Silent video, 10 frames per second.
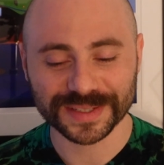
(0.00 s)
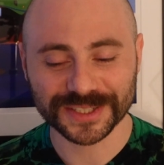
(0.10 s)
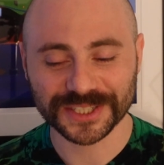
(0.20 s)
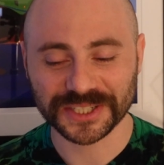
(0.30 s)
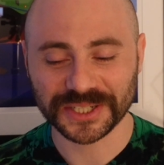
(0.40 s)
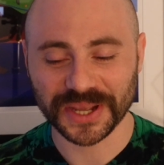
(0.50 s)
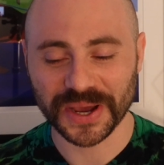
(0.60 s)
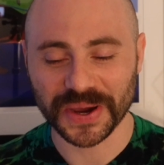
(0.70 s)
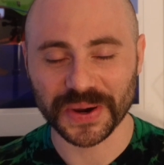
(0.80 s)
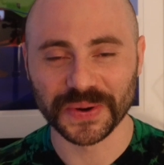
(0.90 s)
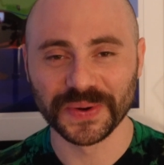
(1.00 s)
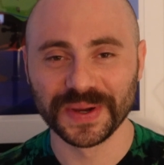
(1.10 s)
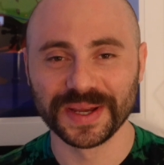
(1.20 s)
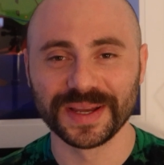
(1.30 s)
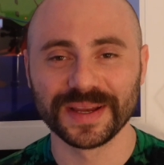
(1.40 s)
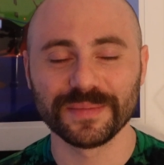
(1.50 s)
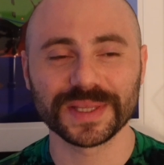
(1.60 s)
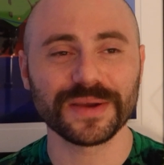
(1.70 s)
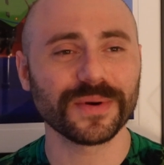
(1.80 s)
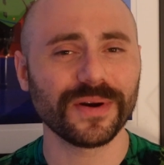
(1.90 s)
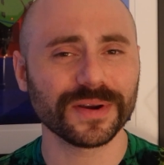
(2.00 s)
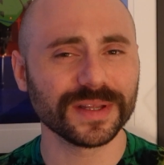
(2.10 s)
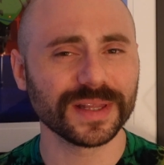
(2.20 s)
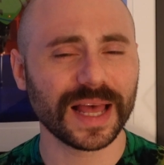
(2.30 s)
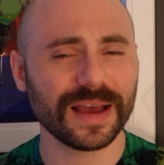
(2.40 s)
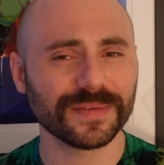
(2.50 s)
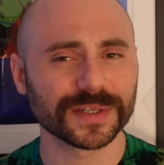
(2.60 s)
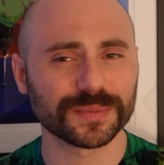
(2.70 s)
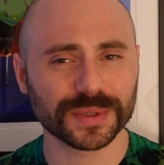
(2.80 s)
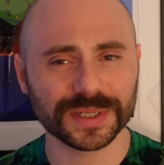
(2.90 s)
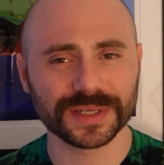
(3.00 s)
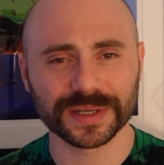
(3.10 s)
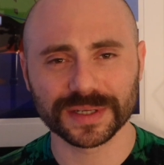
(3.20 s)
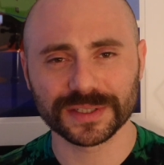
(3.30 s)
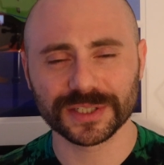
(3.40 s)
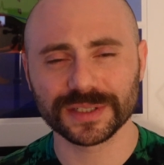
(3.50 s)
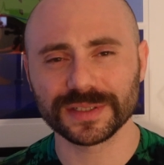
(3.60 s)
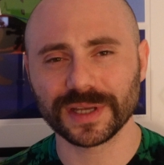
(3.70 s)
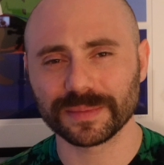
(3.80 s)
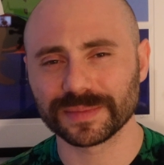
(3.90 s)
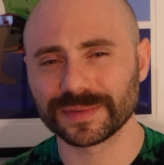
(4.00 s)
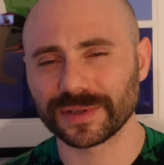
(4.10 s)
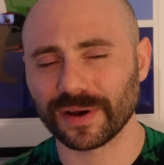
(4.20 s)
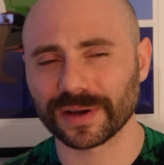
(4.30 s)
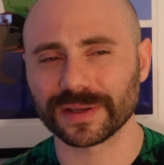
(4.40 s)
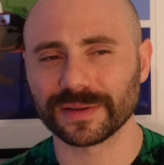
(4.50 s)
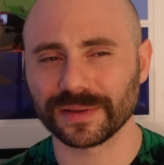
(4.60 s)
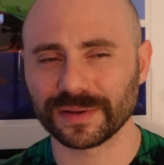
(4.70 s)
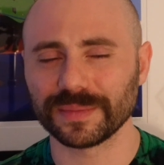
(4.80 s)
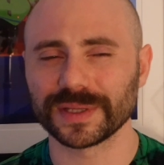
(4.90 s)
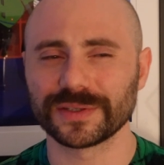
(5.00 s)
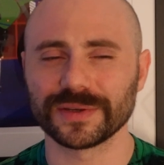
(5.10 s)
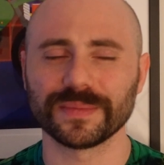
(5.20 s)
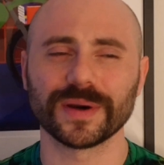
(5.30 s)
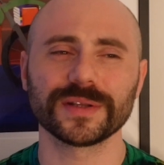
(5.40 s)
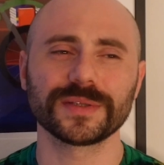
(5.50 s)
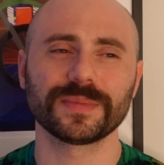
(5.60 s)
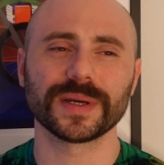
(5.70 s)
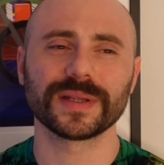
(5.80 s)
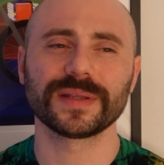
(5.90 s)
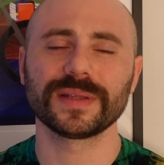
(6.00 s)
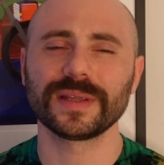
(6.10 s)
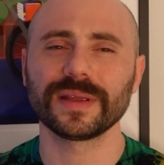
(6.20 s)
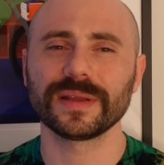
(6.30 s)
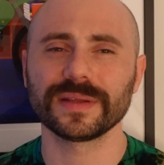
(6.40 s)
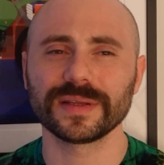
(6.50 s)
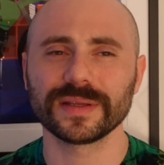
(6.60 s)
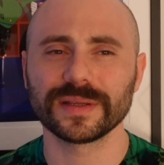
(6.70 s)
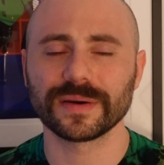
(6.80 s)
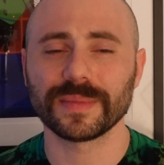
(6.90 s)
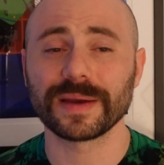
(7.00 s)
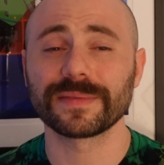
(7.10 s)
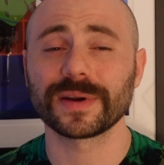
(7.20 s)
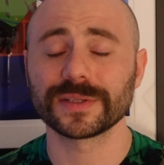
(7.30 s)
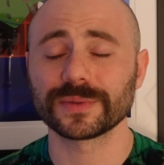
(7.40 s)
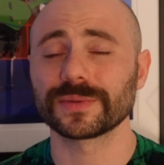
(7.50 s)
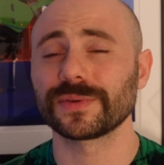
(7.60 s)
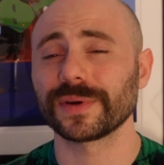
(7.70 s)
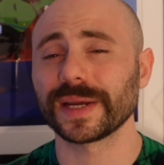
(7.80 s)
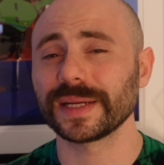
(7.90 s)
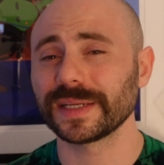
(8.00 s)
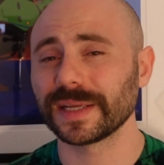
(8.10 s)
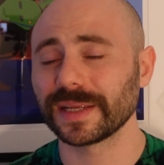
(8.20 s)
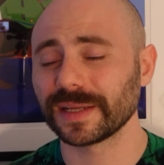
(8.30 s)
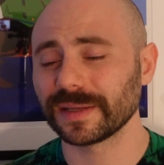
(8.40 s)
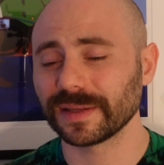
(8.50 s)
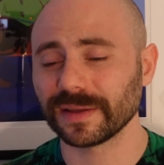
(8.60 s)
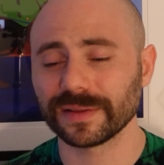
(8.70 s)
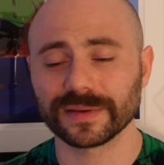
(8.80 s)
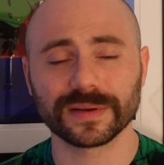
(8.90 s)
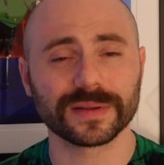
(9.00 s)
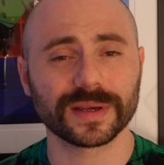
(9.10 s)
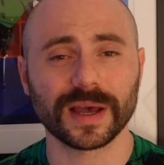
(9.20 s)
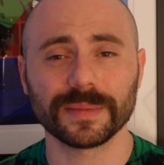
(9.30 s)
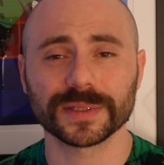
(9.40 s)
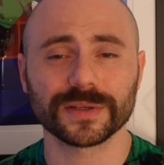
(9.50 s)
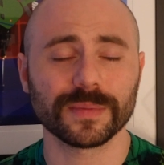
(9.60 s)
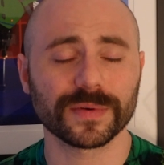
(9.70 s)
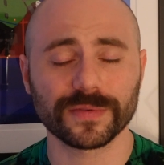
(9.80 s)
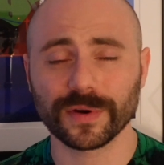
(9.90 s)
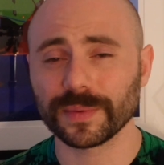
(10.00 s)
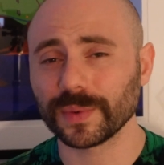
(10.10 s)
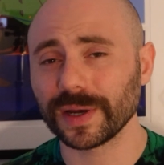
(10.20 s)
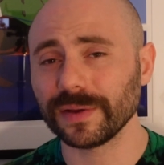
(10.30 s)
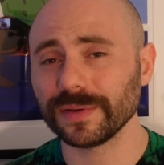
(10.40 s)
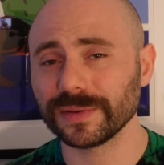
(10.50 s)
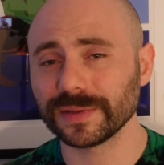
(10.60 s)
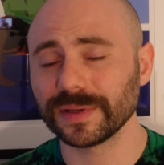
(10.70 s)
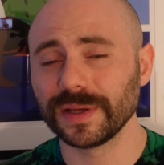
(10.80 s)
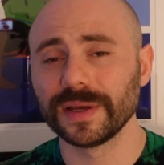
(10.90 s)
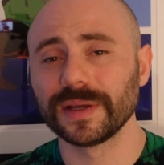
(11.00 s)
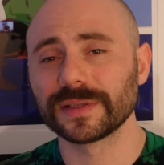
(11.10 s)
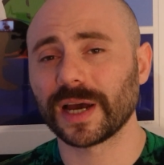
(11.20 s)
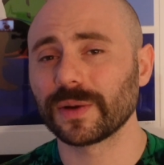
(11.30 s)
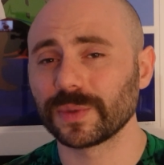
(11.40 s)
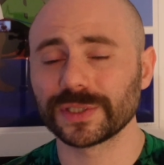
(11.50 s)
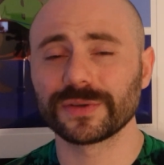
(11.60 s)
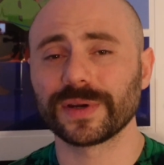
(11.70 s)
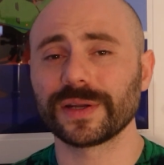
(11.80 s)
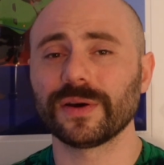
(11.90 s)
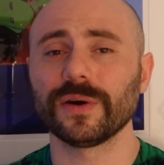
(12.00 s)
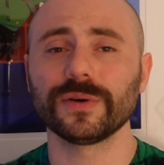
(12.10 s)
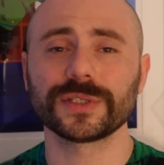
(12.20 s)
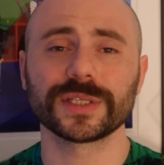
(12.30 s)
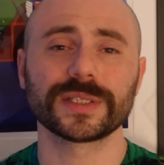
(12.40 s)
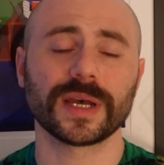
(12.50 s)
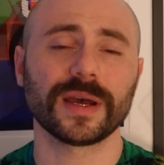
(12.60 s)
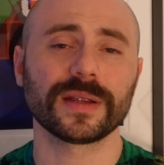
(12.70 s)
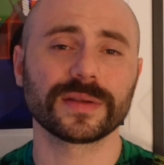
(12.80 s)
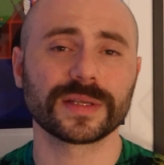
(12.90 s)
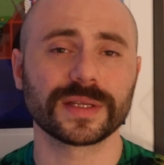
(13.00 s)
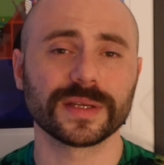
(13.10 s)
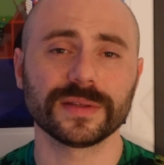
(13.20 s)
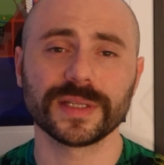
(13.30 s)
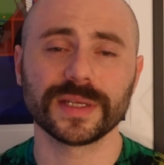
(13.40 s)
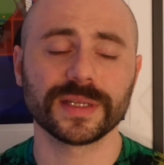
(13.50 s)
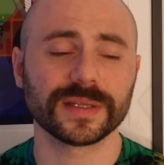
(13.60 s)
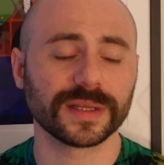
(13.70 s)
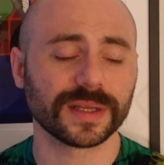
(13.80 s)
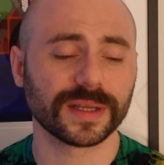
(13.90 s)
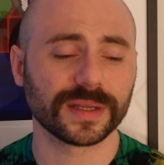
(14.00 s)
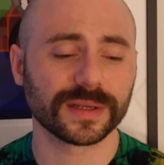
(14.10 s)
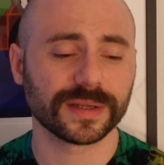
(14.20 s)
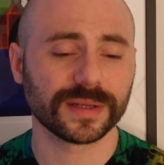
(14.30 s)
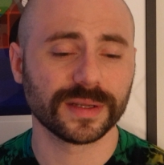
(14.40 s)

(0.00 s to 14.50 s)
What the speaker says: so, but they were all good laughers, pretty good. She kept talking a little bit too much, but my friends were great, and the comics all performed well, and Todd was a great host. Natan killed it, and